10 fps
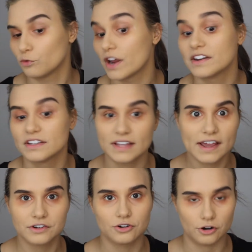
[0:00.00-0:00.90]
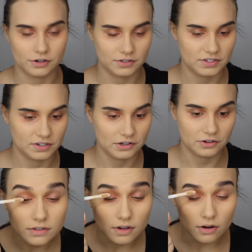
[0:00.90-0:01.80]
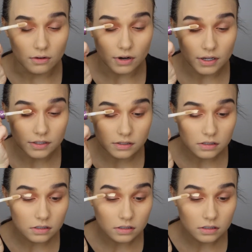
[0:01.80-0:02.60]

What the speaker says: redness and darkness still. So nice.